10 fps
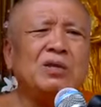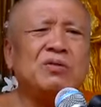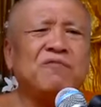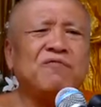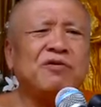
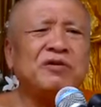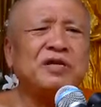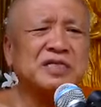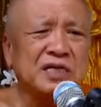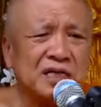you feel
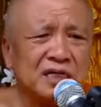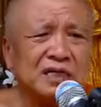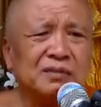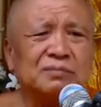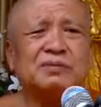
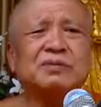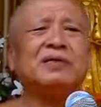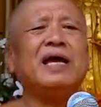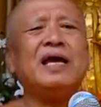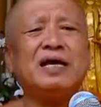disturbed,
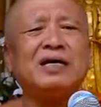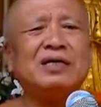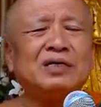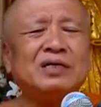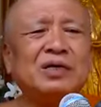okay?
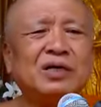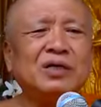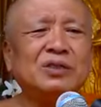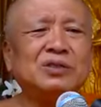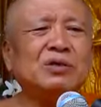
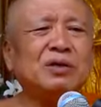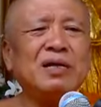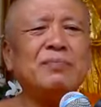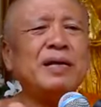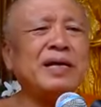So in
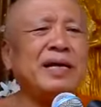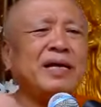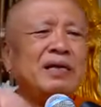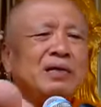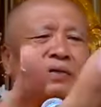the
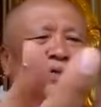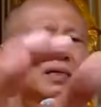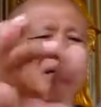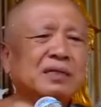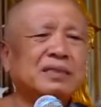beginning,
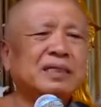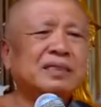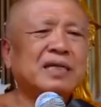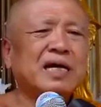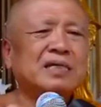
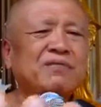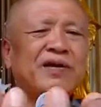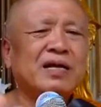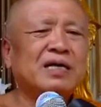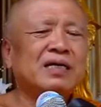just touch
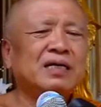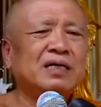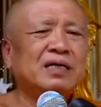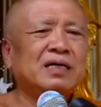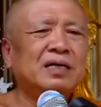finger
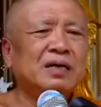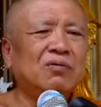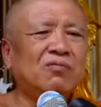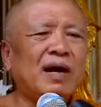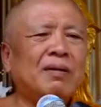
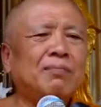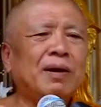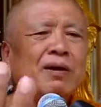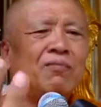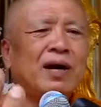one
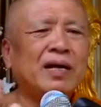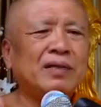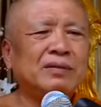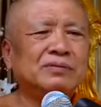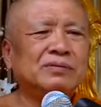by
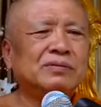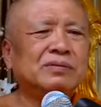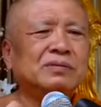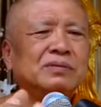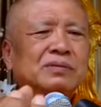one
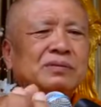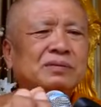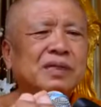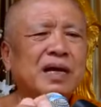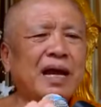
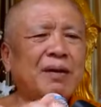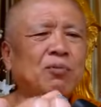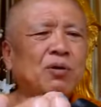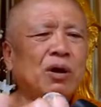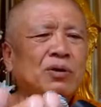and
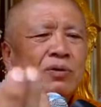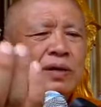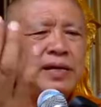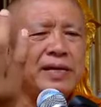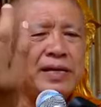put on your
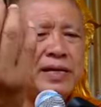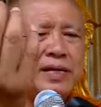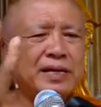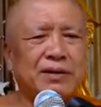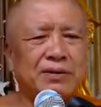knee,
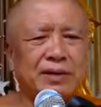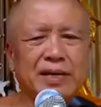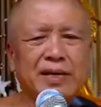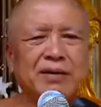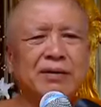
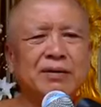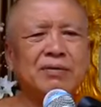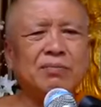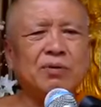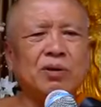okay?
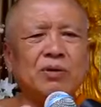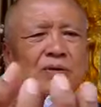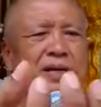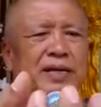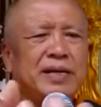Put on
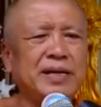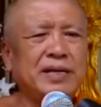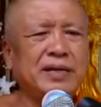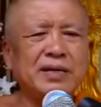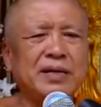your knee
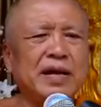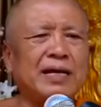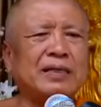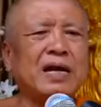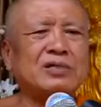
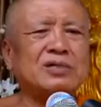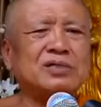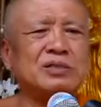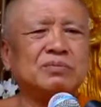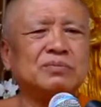and touch,